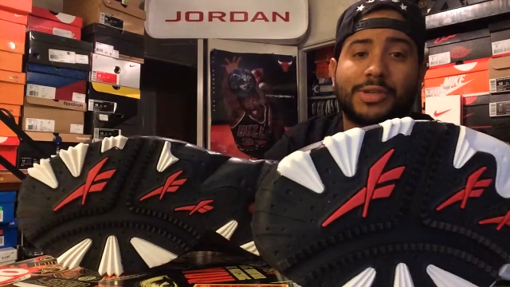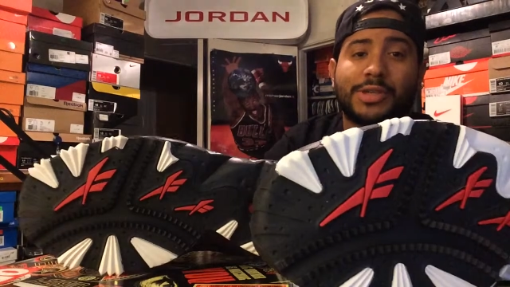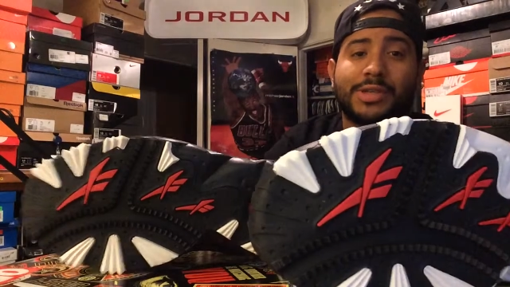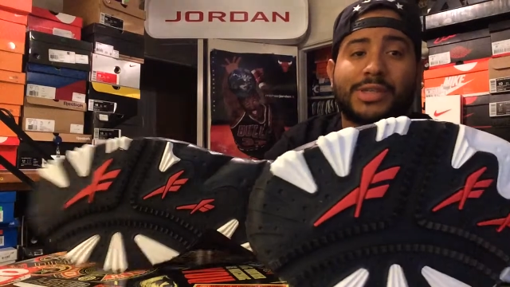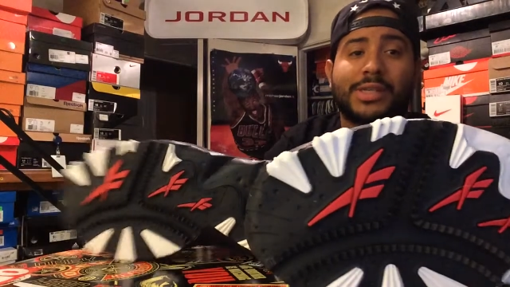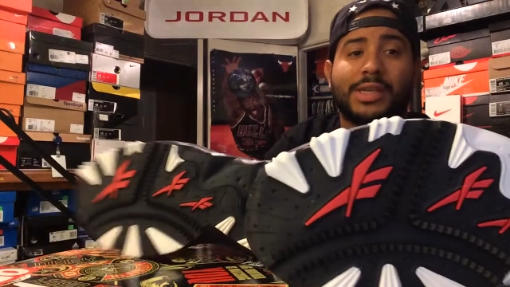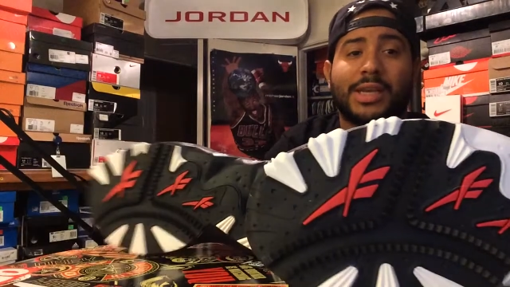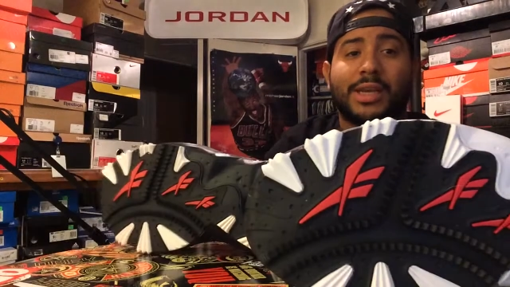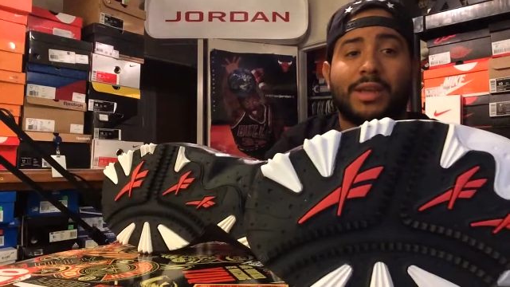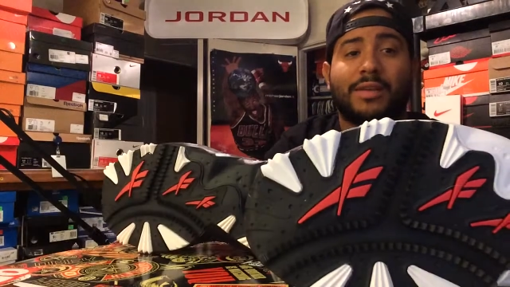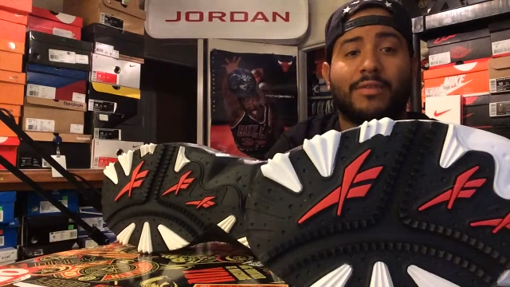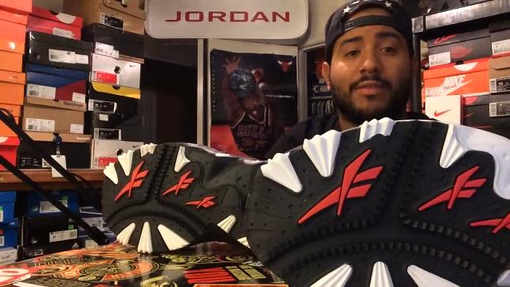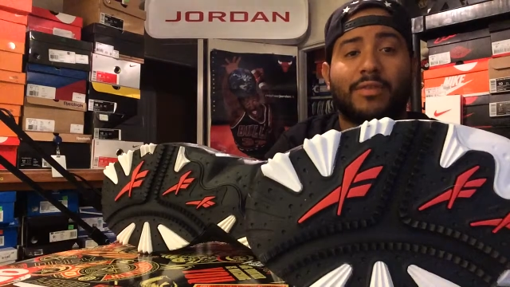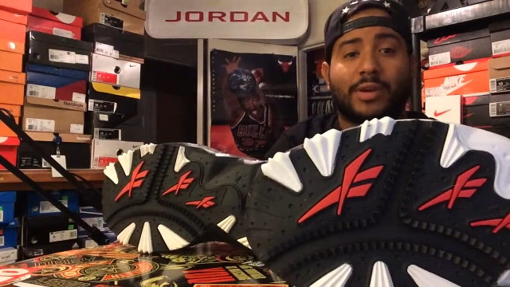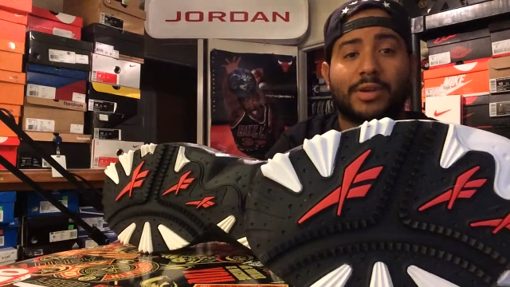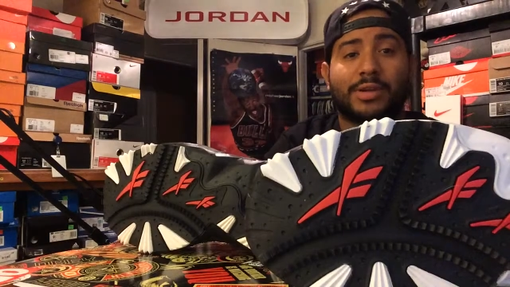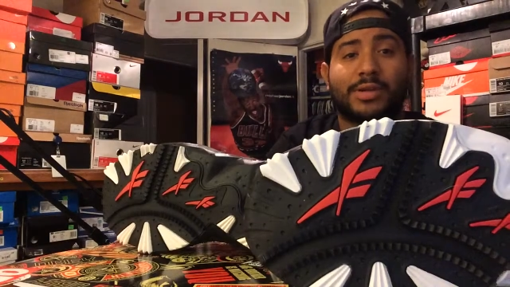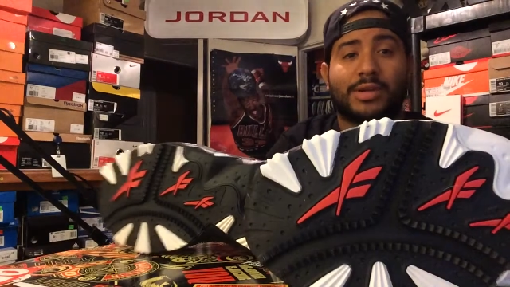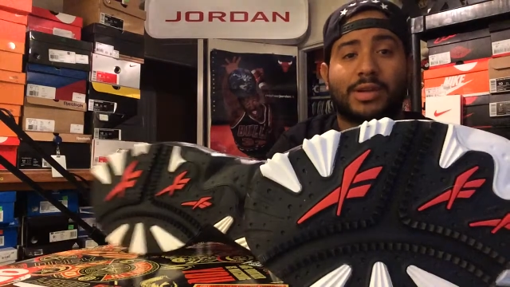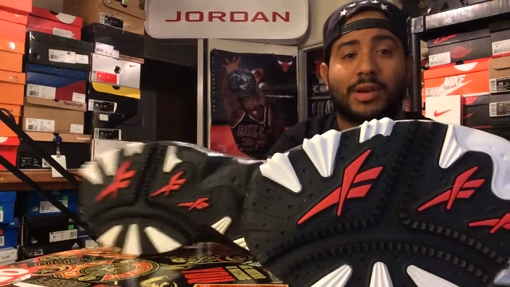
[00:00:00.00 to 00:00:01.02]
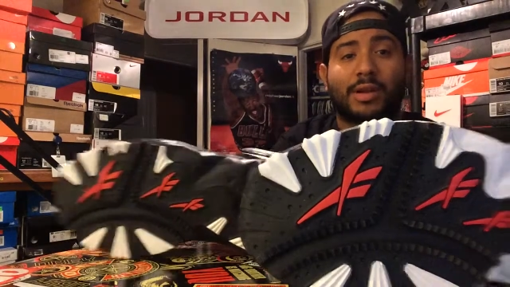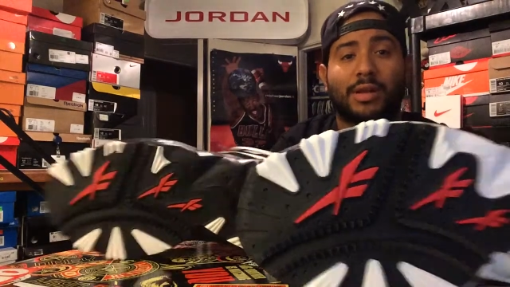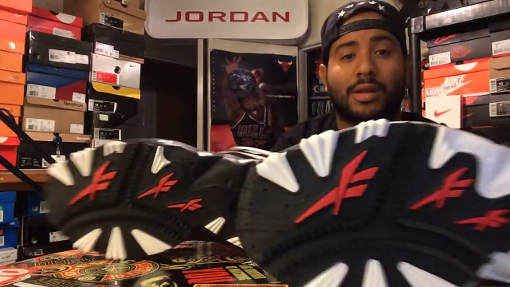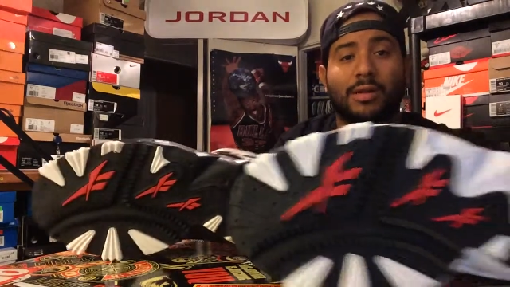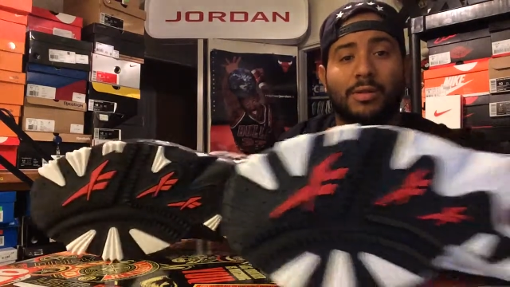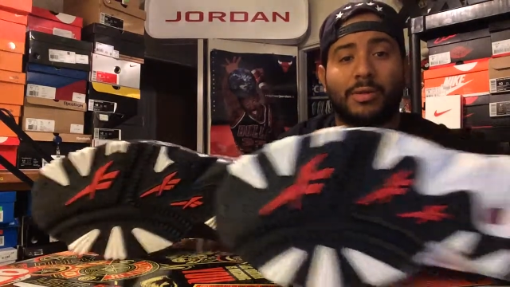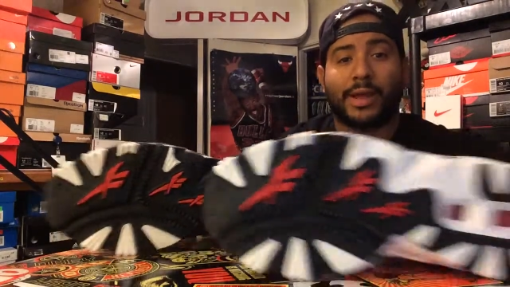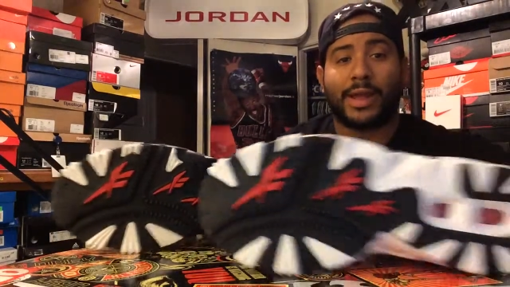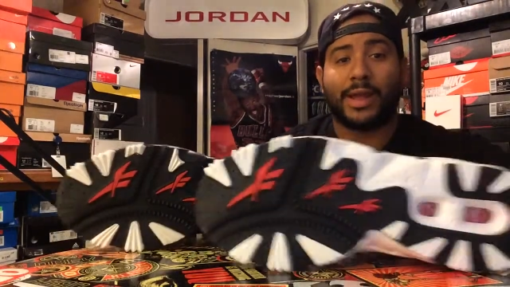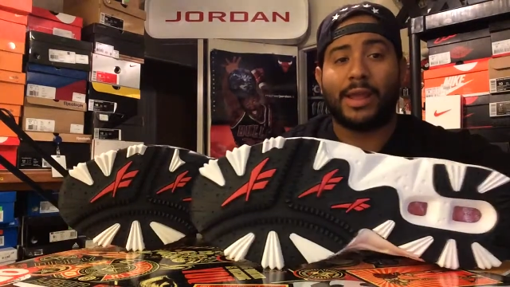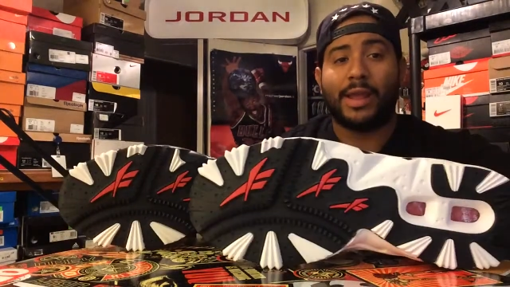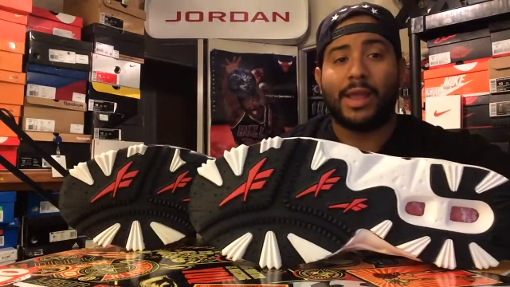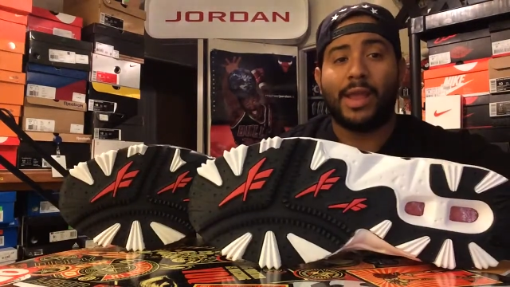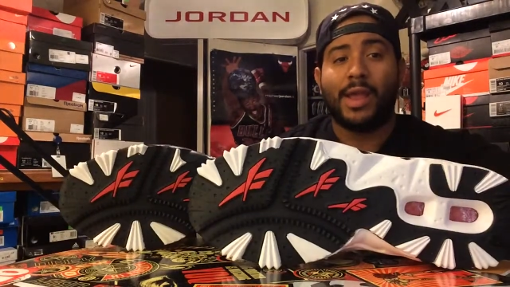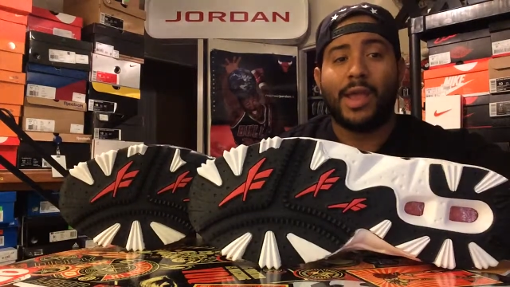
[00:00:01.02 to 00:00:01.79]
just the inverse colorway.